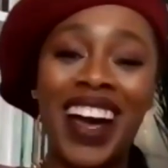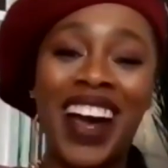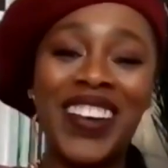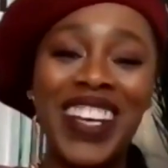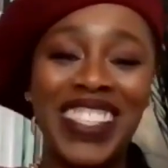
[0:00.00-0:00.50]

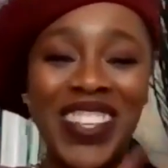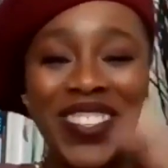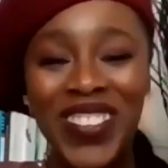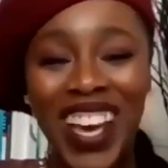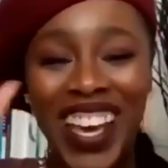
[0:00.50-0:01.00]
All right. So
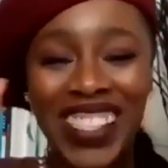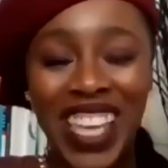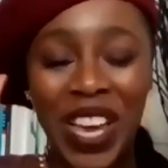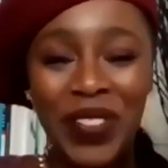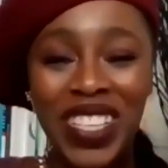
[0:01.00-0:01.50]
you guys
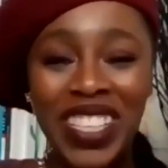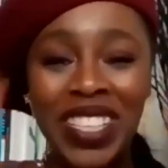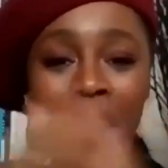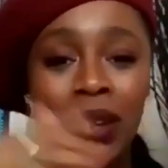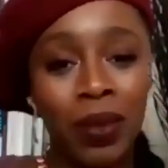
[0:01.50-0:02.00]
have a good
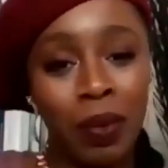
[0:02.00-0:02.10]
night.